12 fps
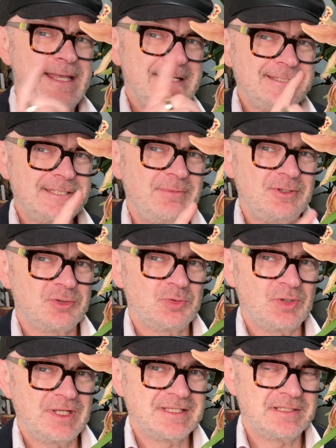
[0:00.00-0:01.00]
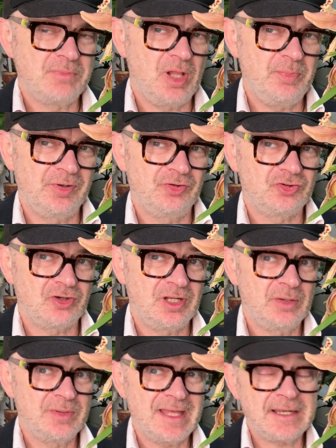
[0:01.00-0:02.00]
intermediate orchids in Melbourne,
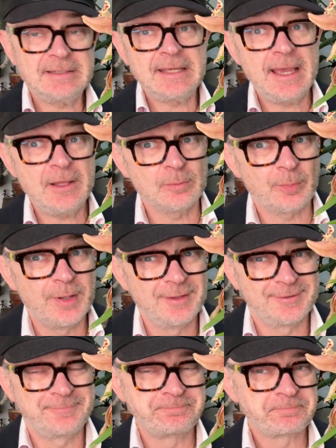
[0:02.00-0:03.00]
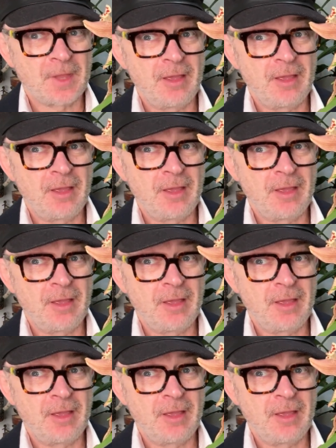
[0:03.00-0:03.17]
Australia without any help from